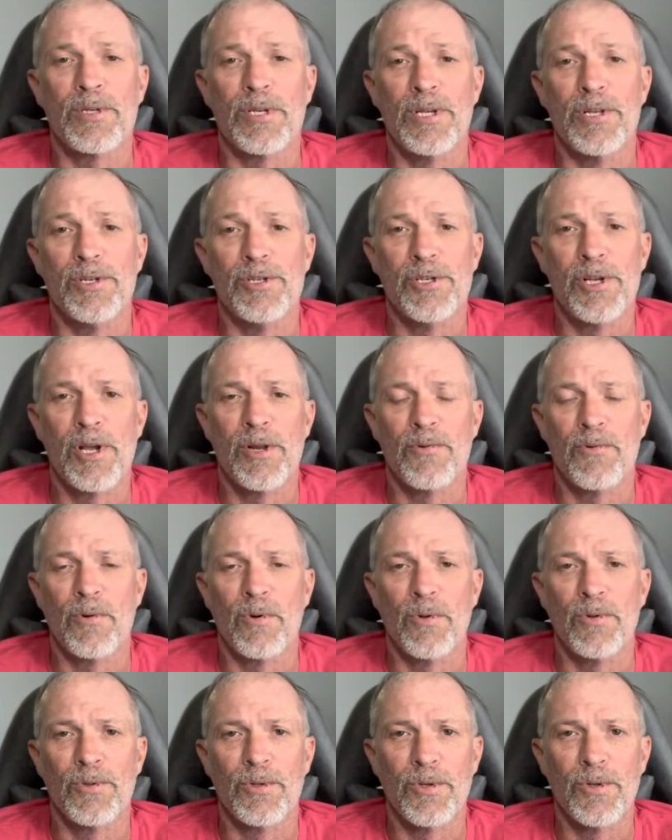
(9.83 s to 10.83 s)
in general
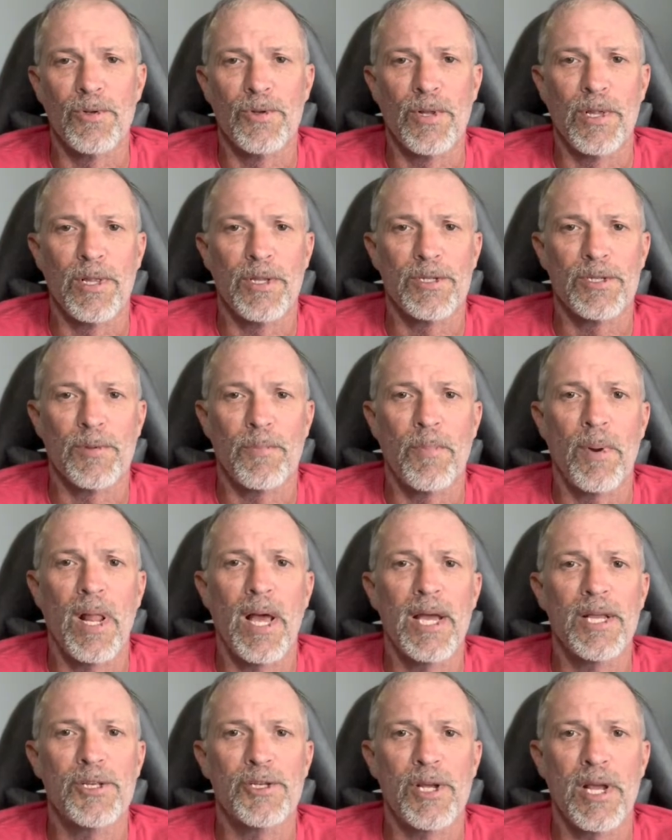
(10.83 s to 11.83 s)
due to the
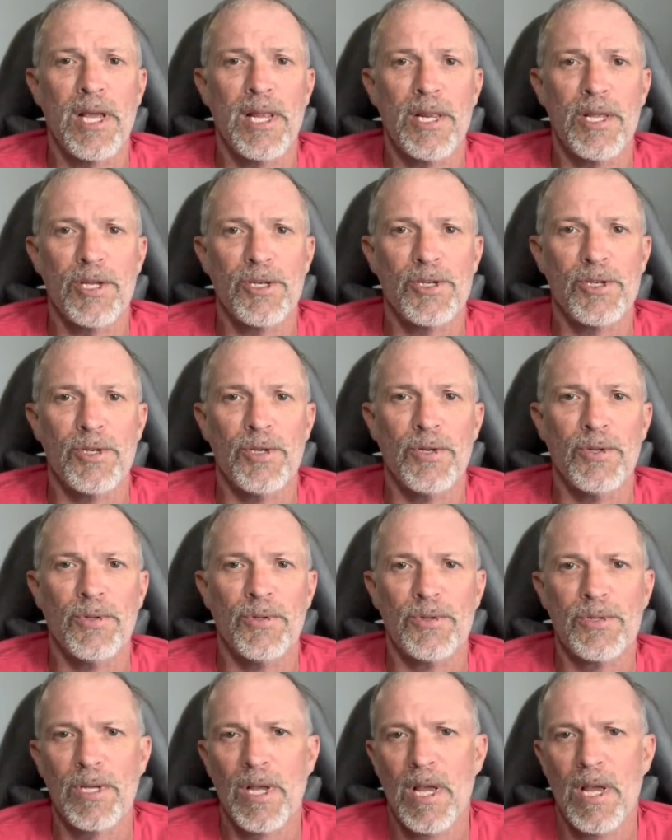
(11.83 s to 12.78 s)
supply chain issues.